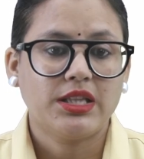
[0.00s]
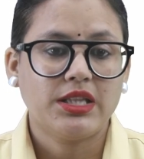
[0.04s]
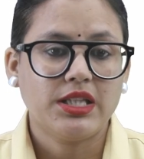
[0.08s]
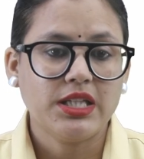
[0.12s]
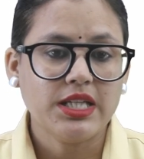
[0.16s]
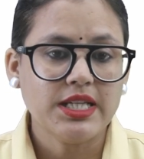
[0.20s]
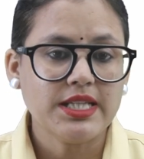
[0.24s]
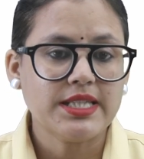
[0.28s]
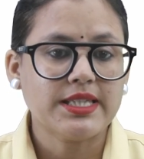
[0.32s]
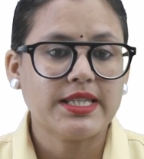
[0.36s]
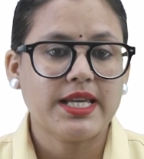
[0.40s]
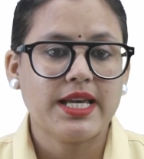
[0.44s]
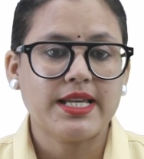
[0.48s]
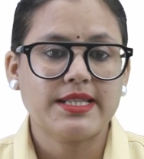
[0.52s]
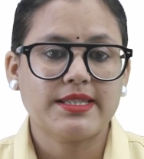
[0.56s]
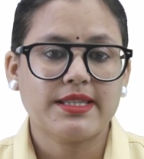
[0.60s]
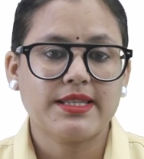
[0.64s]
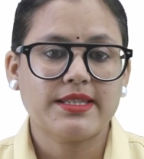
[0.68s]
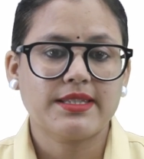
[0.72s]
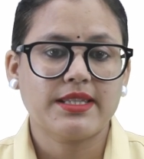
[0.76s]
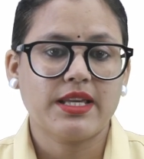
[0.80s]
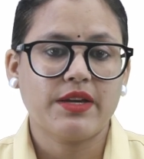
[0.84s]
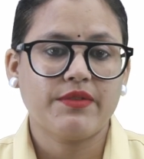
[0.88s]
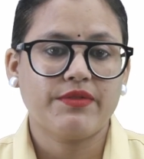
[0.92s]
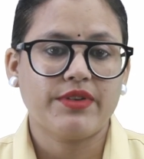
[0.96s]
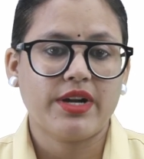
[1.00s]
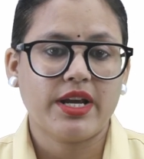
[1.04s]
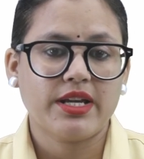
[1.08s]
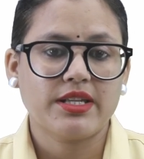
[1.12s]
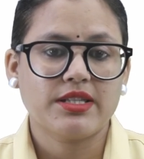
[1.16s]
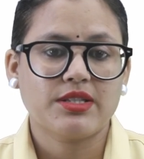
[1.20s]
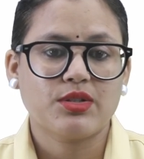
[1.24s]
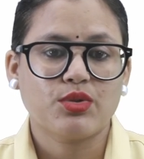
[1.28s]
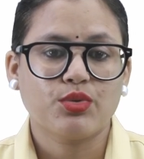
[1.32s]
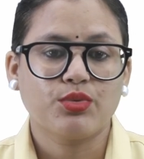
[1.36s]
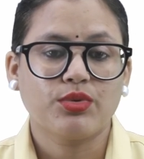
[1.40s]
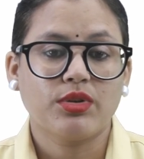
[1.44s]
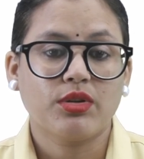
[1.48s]
These cases give
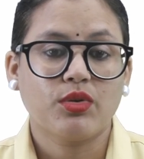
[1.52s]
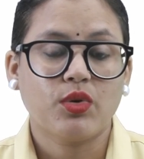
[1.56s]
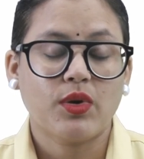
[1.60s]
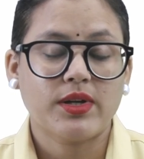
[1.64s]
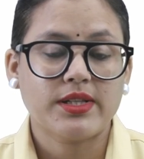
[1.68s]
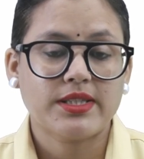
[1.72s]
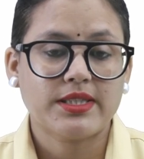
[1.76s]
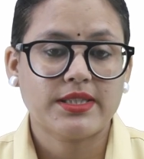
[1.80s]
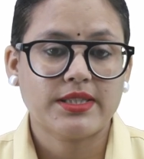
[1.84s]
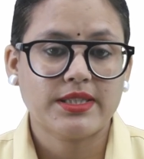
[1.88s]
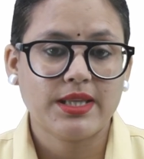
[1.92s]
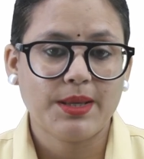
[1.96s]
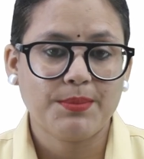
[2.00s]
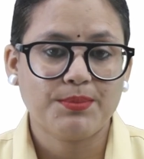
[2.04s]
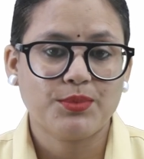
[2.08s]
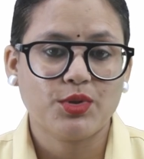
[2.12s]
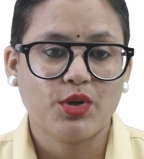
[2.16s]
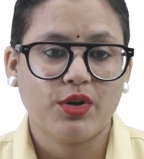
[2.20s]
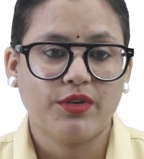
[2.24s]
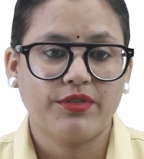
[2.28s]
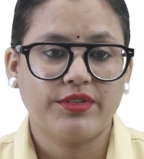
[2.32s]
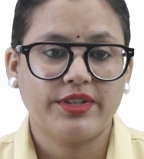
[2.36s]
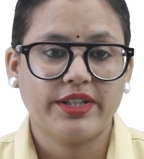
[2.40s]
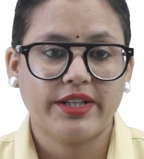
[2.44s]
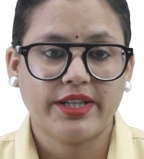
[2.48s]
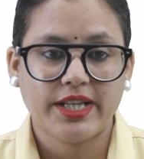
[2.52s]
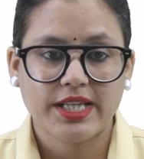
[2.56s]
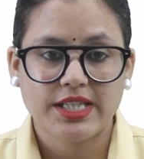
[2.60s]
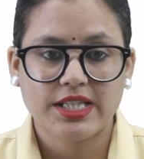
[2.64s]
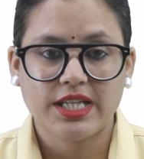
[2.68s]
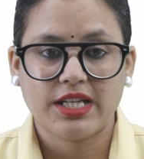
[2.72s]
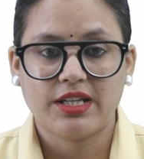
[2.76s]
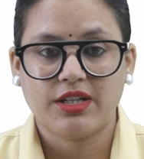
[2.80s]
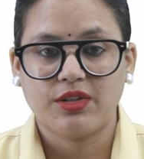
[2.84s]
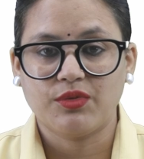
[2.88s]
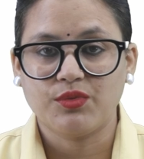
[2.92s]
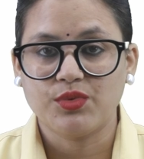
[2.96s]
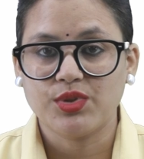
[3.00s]
rise to the concepts of direct
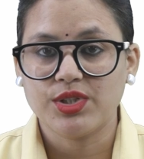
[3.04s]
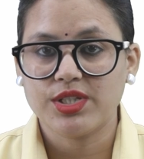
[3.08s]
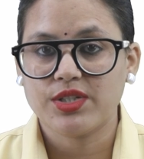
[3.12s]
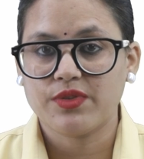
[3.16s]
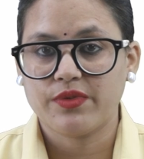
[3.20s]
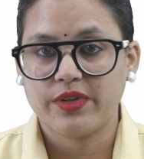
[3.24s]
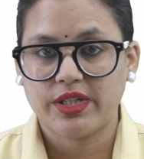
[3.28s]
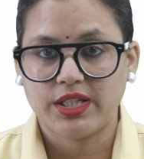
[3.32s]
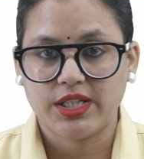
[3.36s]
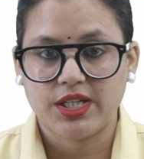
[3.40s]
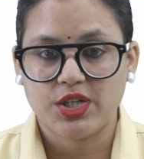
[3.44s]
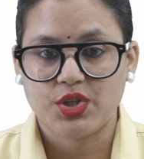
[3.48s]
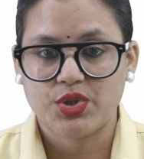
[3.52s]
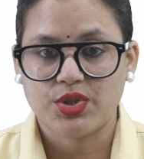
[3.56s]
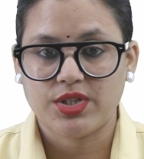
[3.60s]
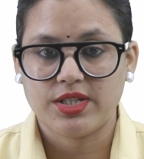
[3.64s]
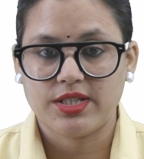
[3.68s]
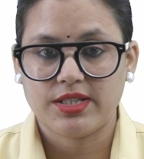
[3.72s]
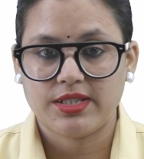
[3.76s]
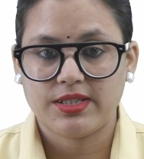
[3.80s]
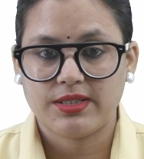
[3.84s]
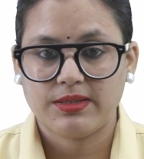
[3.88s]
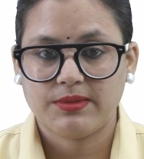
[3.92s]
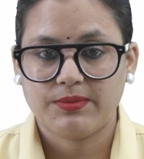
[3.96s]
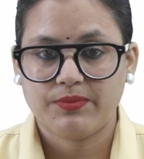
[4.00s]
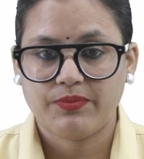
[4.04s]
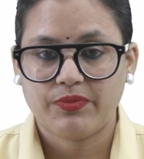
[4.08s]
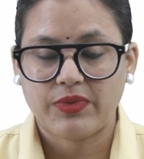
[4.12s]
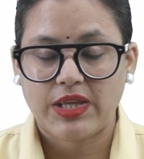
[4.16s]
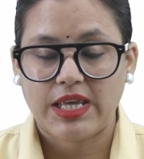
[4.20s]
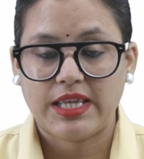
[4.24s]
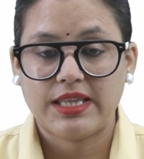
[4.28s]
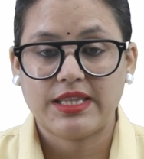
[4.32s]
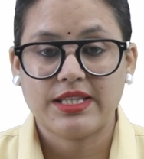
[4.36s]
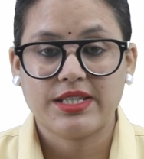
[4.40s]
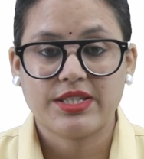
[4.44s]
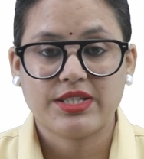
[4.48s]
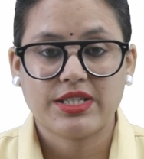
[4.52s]
and inverse variations.
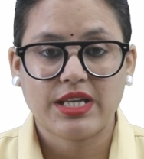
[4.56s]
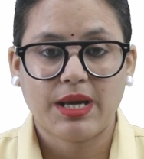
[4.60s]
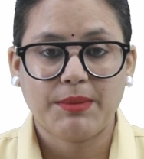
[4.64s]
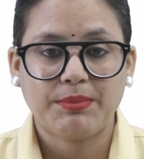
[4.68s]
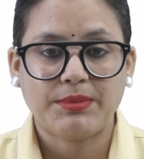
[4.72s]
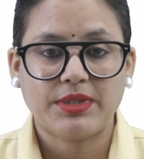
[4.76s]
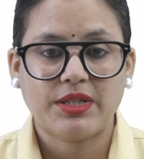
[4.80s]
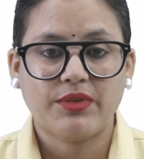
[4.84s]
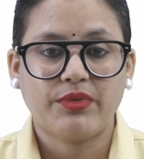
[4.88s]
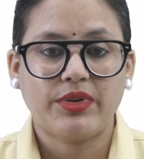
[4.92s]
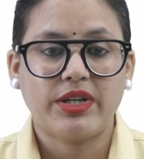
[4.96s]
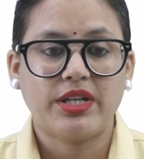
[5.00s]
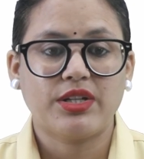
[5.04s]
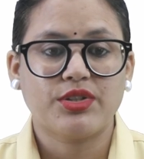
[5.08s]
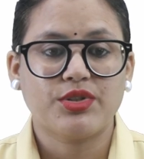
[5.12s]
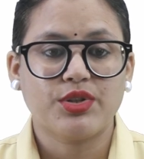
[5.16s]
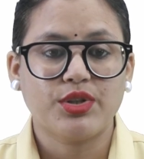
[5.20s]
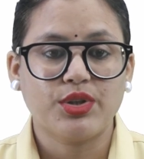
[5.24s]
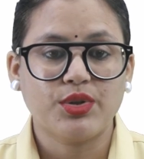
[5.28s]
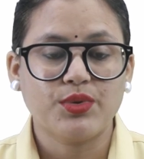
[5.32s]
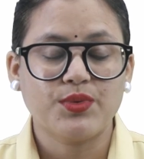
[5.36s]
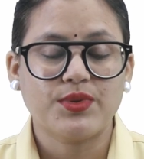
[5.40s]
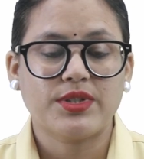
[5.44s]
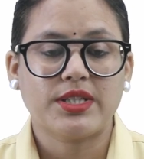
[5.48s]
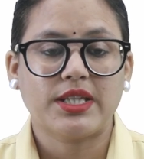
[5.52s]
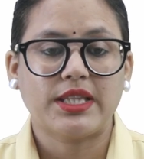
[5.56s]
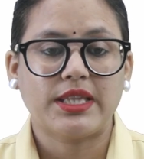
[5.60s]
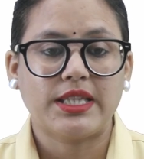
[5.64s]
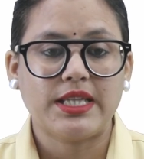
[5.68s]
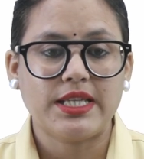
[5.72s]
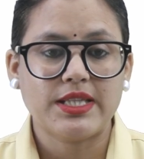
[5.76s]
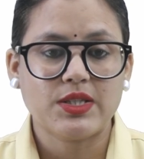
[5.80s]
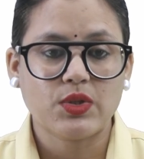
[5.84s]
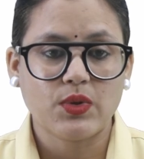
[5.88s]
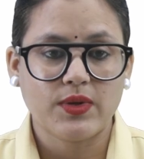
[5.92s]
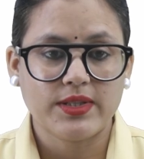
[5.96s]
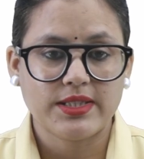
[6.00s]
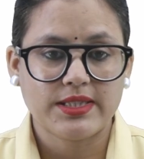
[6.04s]
In this chapter, we introduce
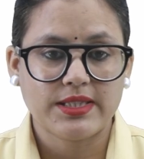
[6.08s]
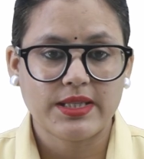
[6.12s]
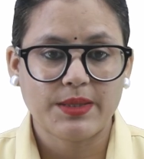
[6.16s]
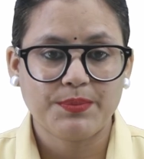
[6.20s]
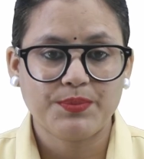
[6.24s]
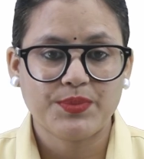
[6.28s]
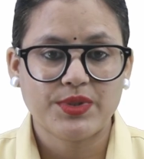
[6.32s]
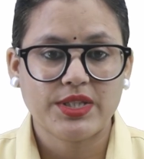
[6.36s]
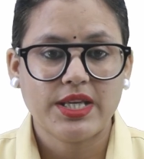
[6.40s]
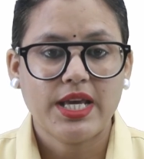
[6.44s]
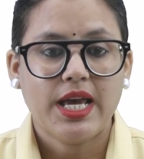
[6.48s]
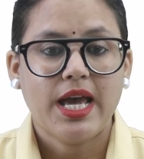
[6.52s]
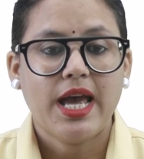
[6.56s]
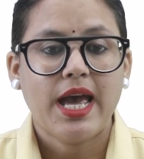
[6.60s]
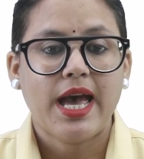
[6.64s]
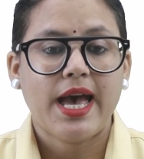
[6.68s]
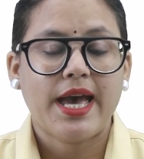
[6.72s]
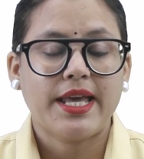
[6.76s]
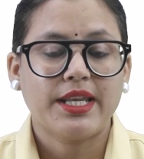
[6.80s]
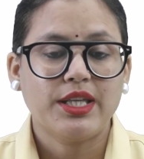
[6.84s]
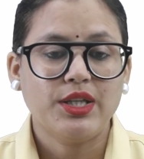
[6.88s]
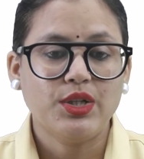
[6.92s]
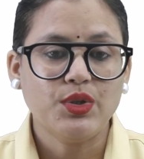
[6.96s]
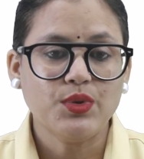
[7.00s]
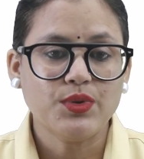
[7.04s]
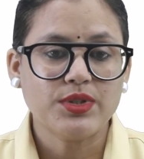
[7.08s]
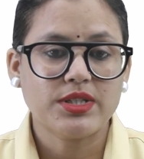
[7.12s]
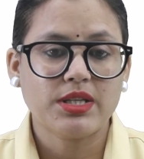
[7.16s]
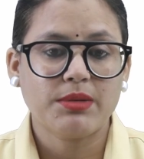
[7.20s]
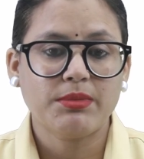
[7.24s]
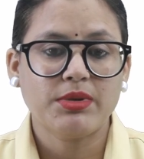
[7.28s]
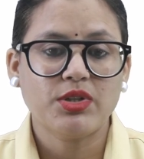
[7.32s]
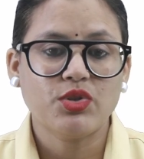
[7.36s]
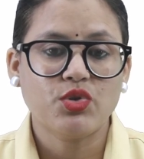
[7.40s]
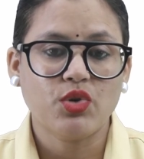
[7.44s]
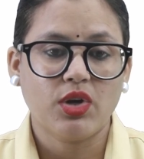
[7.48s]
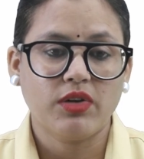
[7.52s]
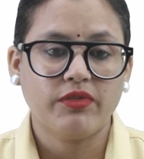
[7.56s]
these concepts and use
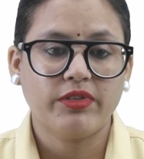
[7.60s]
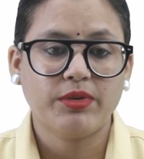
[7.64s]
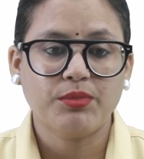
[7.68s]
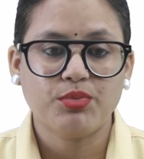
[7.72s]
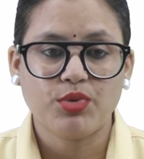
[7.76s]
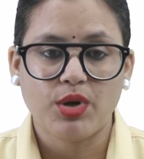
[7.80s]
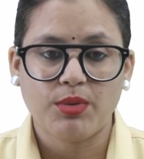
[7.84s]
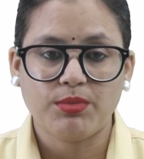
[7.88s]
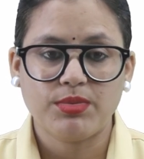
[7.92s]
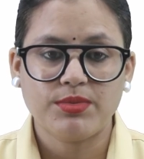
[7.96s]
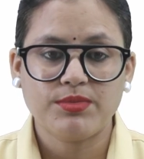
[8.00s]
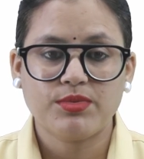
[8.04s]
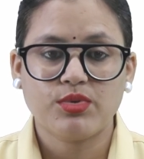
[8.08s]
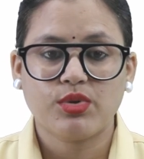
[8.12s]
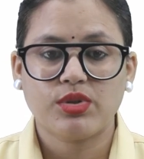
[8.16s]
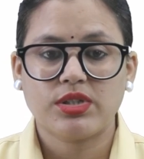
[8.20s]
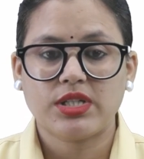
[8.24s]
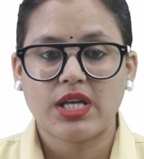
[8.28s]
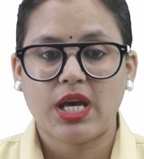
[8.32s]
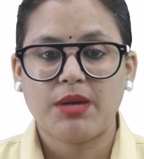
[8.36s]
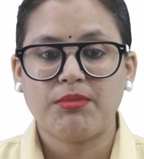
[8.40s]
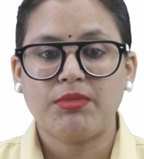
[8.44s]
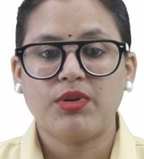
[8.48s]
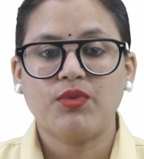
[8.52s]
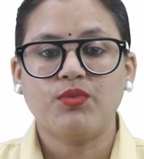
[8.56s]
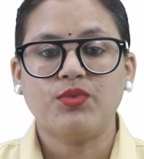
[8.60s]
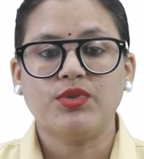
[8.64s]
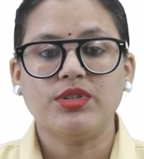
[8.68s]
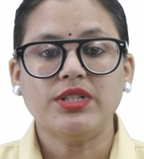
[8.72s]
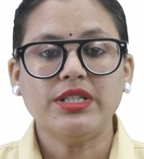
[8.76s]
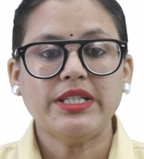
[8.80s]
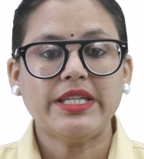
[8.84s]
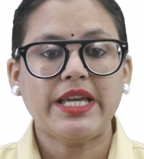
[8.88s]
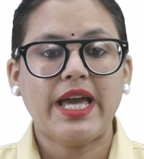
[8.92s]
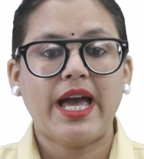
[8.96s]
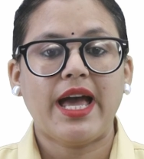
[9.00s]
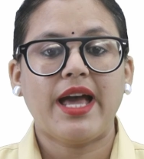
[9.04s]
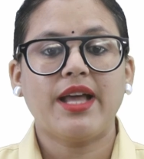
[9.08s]
them in solving problems on time and
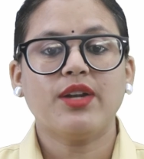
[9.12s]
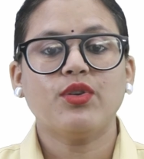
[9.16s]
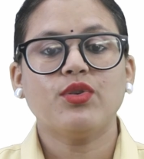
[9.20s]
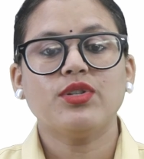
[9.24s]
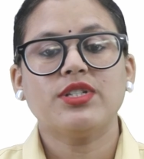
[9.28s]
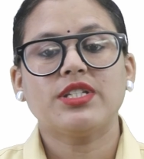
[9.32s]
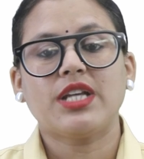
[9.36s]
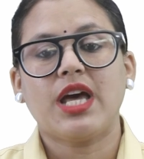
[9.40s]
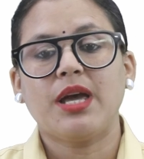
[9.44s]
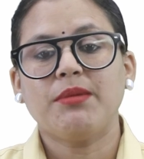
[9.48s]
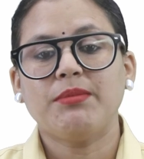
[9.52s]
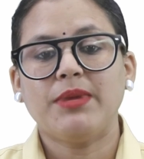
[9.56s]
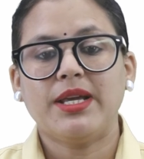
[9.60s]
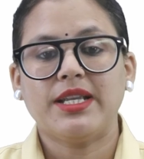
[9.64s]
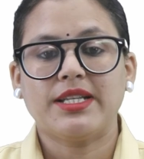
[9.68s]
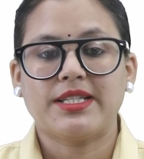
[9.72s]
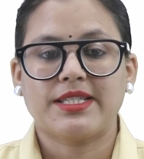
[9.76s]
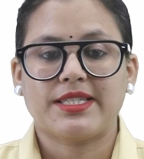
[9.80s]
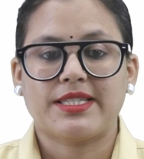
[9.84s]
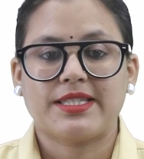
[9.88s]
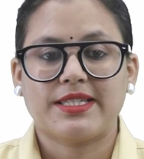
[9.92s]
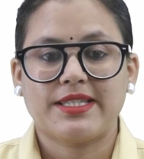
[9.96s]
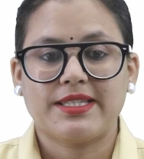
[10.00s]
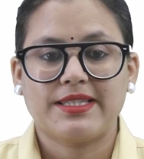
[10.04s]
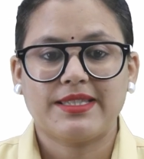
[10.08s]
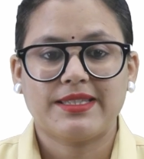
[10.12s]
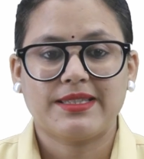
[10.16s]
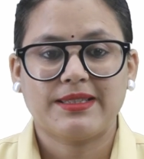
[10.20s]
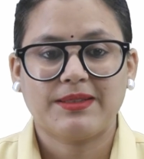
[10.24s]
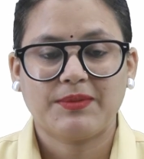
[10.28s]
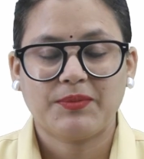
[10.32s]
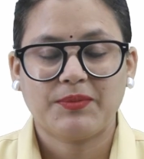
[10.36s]
work and on time and distance.